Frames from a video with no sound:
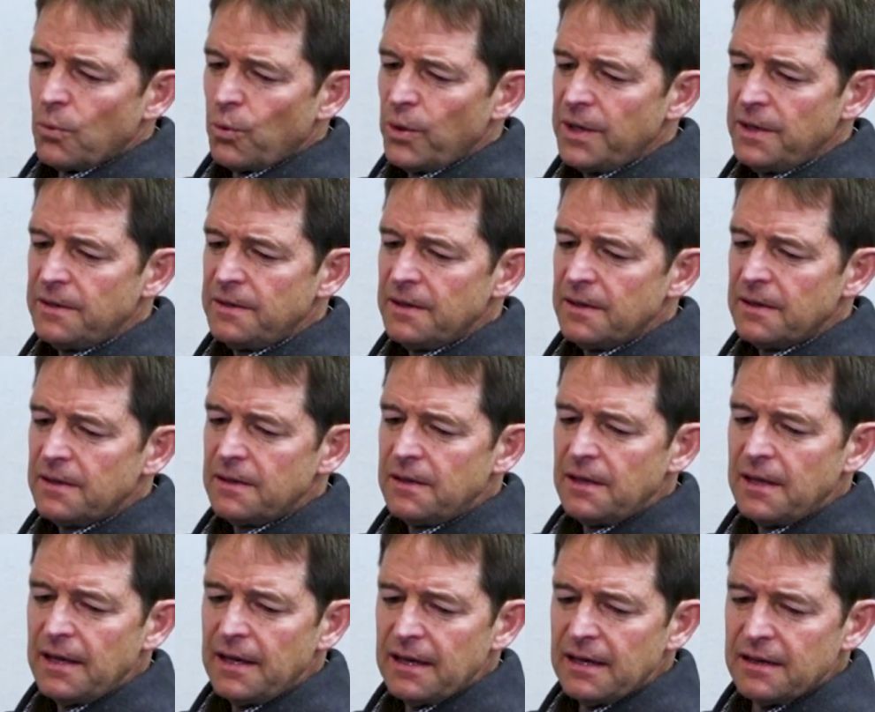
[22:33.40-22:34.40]
We did
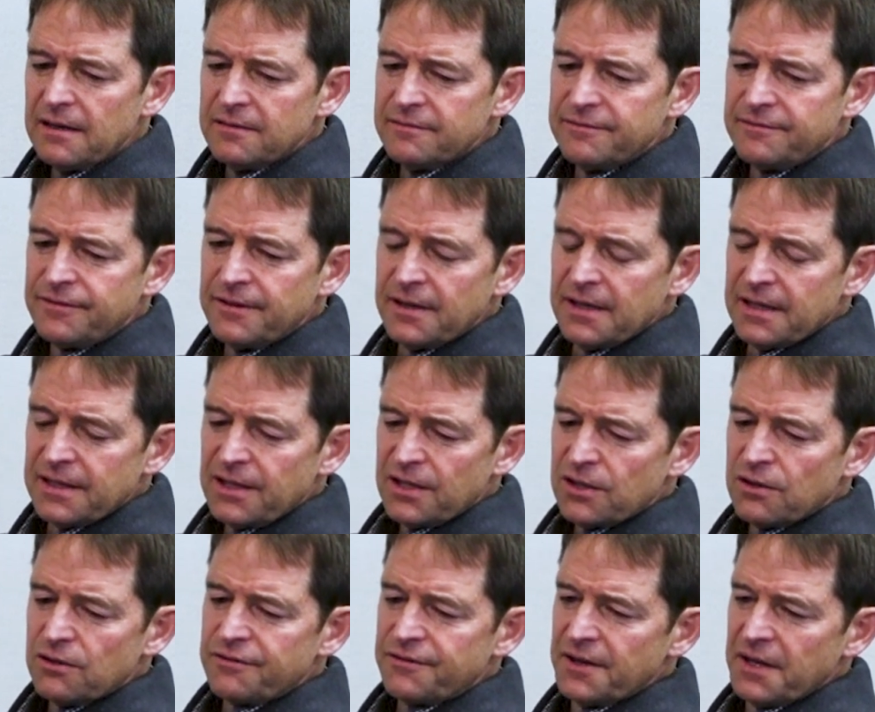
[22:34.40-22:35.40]
have,
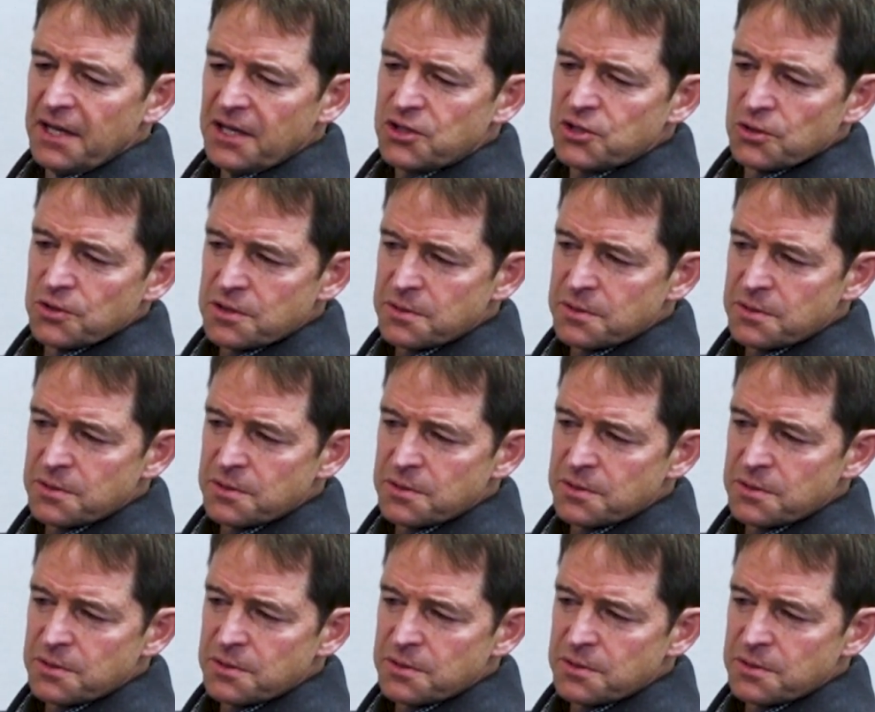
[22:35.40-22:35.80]
financial